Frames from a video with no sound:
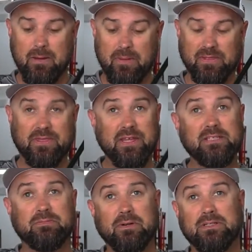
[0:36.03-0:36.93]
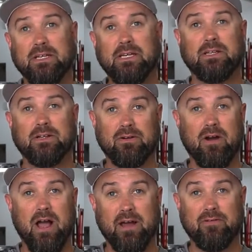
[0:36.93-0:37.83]
but this particular
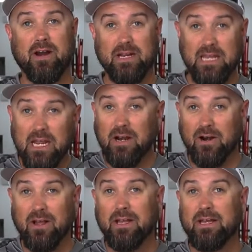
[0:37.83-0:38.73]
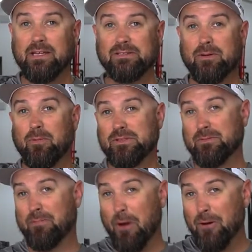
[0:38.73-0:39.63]
rod right here was a
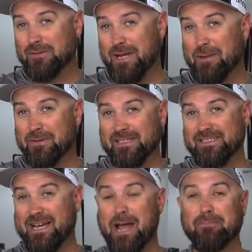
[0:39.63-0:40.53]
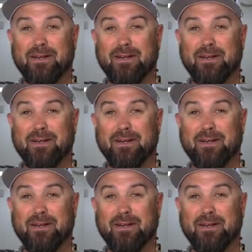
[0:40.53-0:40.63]
prototype at the time,